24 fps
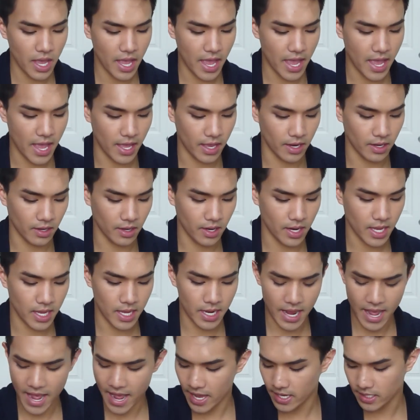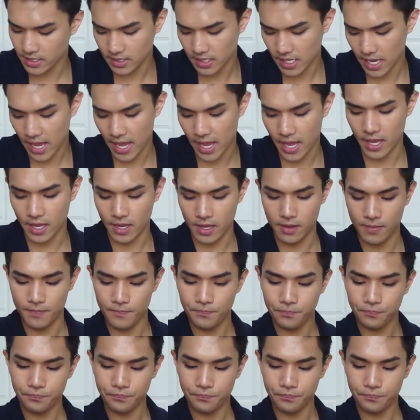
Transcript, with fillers: And it has a